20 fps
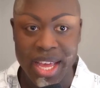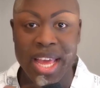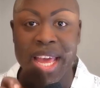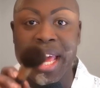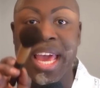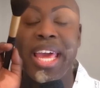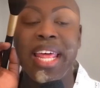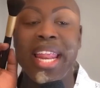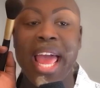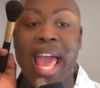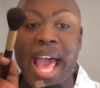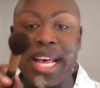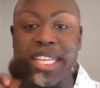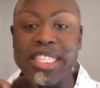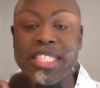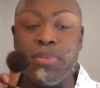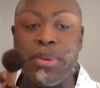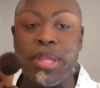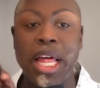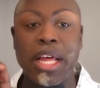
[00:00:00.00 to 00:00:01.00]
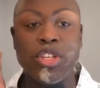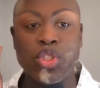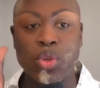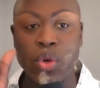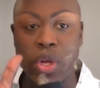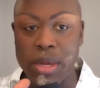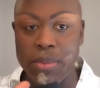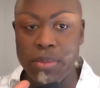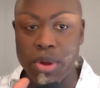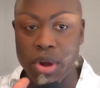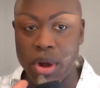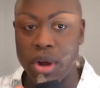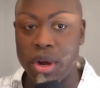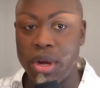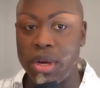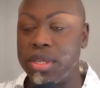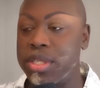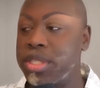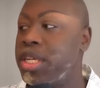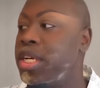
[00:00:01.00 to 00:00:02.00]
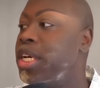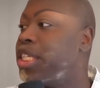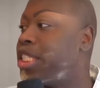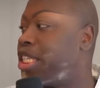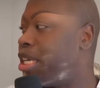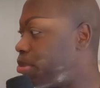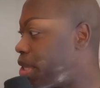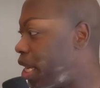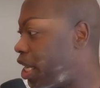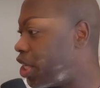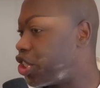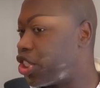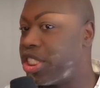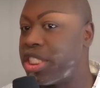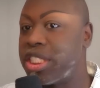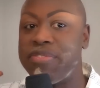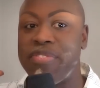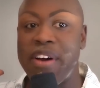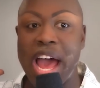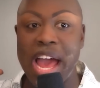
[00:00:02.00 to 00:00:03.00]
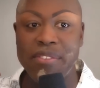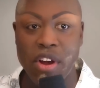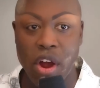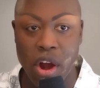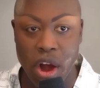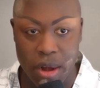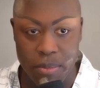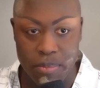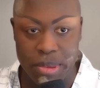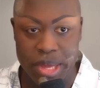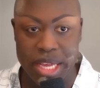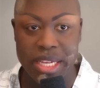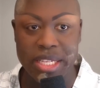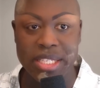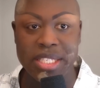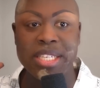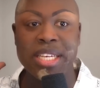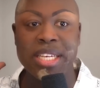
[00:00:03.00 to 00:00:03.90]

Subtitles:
It has to be like Dreamgirls, Temptations, The Five Heartbeats.